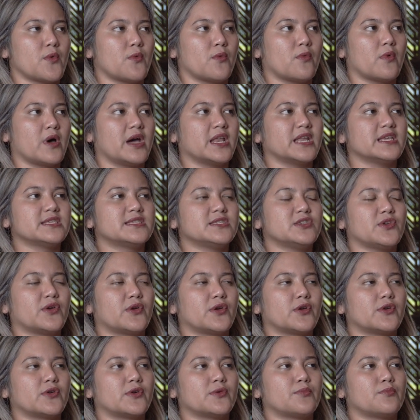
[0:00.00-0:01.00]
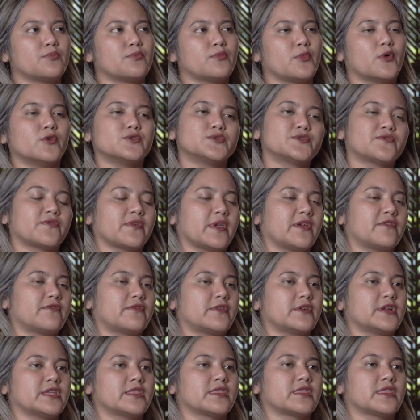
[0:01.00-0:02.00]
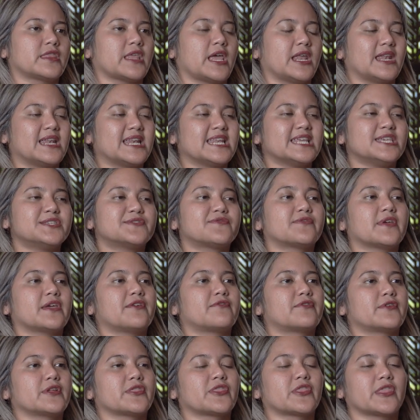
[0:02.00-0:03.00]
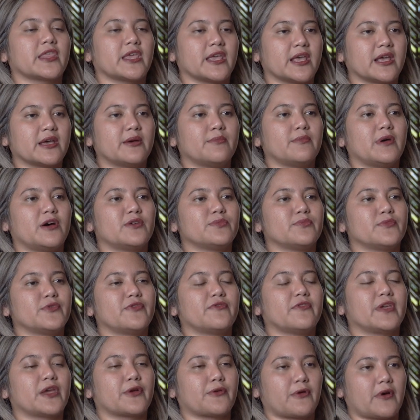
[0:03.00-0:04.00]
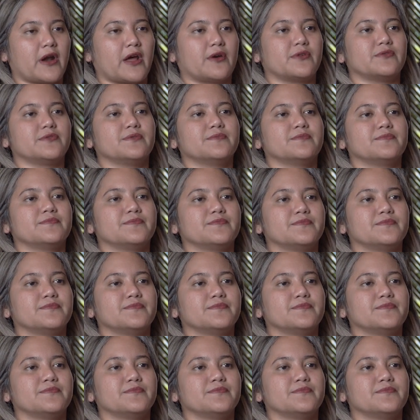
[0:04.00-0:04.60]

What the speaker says: What is your most favorite and least favorite thing about moving around?